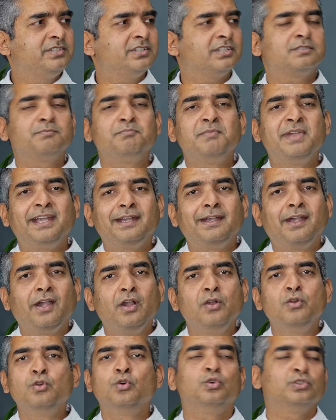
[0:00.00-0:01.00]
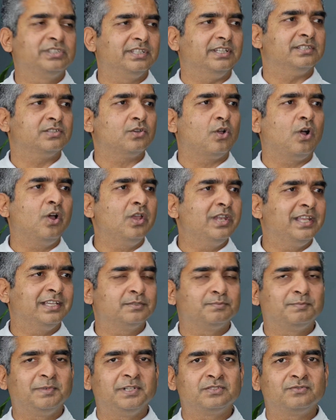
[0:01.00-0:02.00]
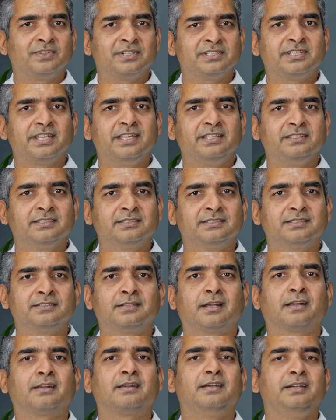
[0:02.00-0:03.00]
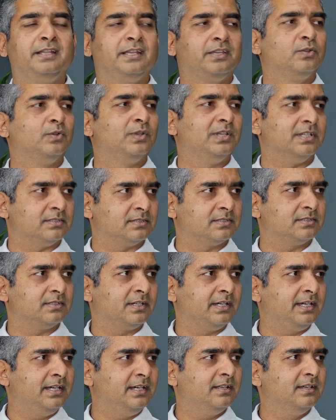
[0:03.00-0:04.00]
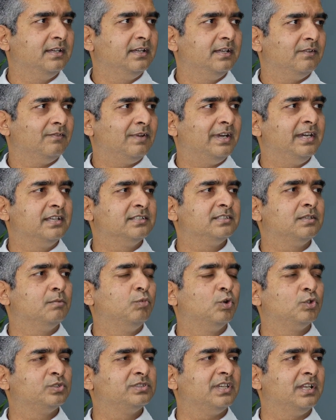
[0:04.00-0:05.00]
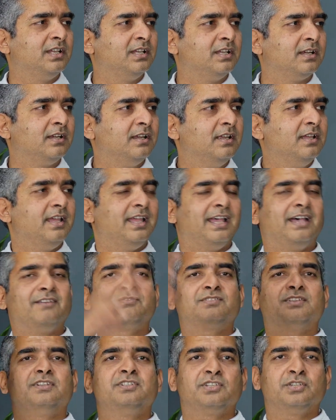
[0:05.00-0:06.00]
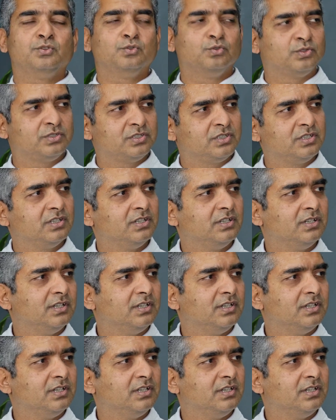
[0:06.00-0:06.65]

just made no sense. All experts were saying this is ridiculous, right? Why does a bookseller have such a huge